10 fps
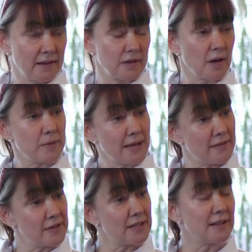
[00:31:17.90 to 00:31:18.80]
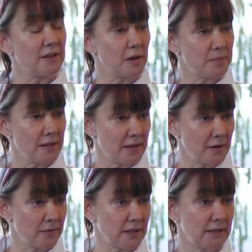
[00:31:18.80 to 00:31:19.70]
not be evident and not be
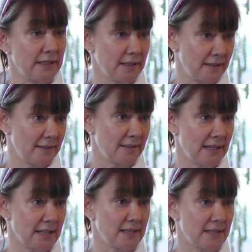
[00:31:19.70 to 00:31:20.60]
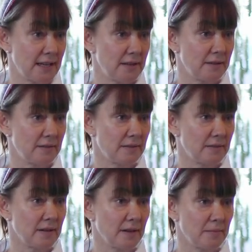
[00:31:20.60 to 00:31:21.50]
there in clinic the next day,
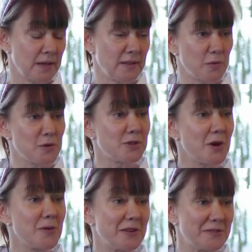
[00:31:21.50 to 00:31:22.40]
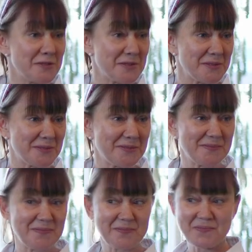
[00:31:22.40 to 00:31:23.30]
and that we're sorry for
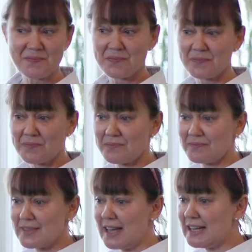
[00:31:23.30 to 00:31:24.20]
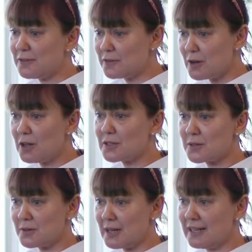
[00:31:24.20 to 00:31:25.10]
any
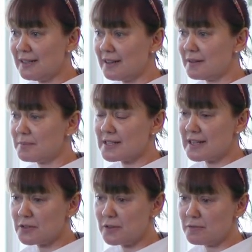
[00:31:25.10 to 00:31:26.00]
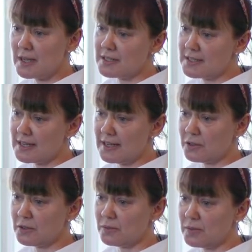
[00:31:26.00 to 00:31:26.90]
faults or any mistakes we've made today, and
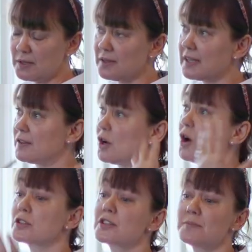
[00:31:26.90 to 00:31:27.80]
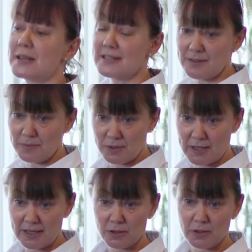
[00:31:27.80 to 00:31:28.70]
could we give it all to the medicine Buddha,
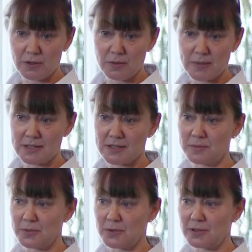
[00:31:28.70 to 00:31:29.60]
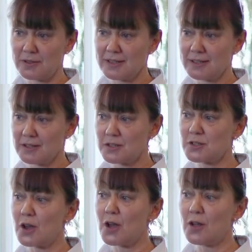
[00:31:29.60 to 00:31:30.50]
and could the medicine Buddha
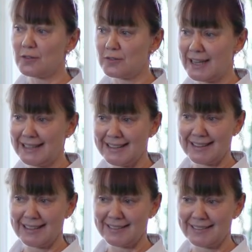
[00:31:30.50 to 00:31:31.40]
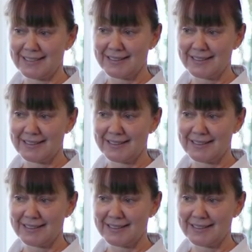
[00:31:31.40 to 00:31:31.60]
solve anything